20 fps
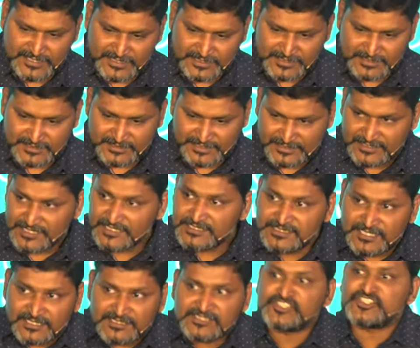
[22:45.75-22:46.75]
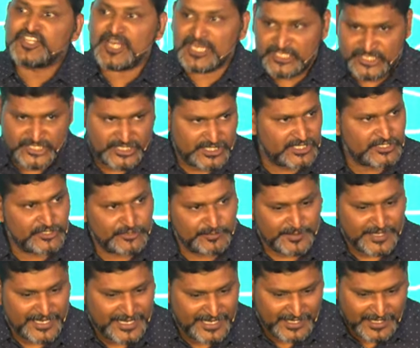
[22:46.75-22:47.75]
This is, this is the
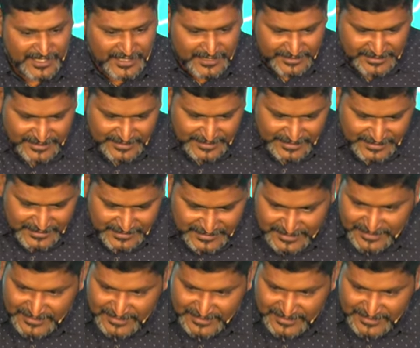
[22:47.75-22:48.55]
structure to pray. This